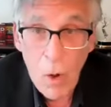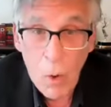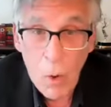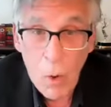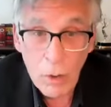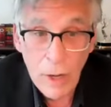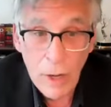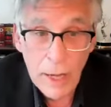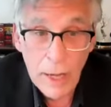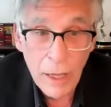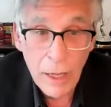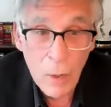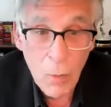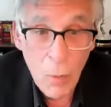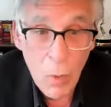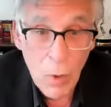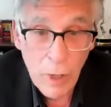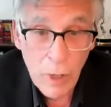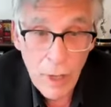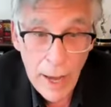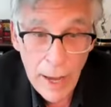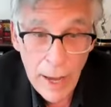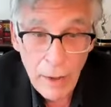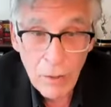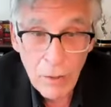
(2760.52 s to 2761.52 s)
or
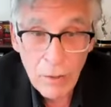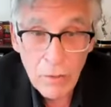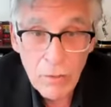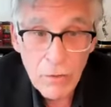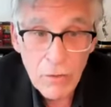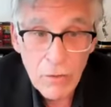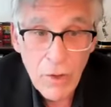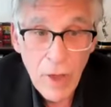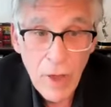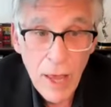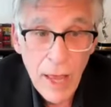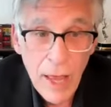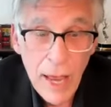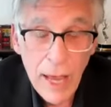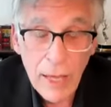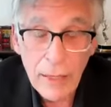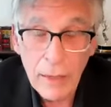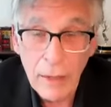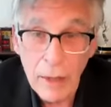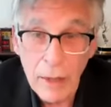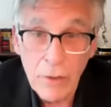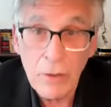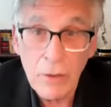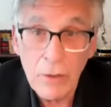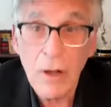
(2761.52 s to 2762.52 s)
anywhere else, and
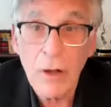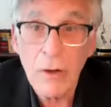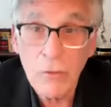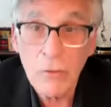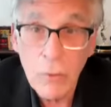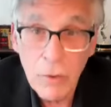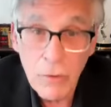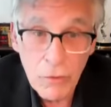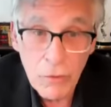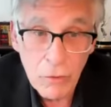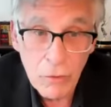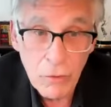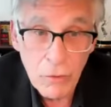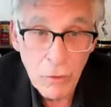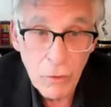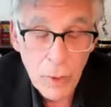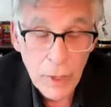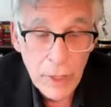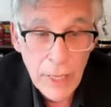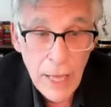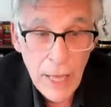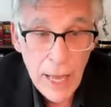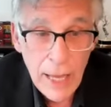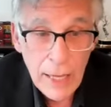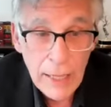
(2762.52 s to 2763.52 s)
other countries are
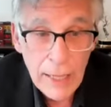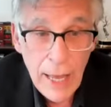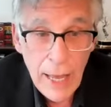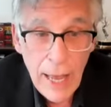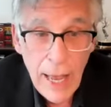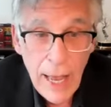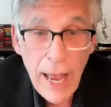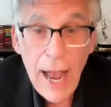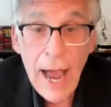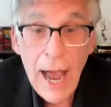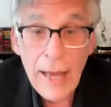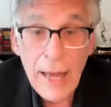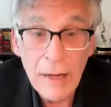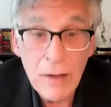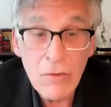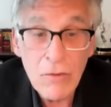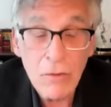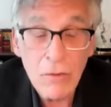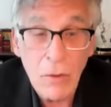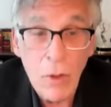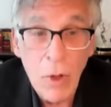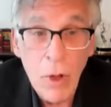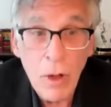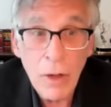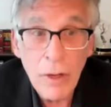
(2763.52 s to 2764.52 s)
doing that. And as
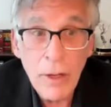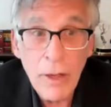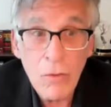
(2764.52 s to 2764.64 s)
long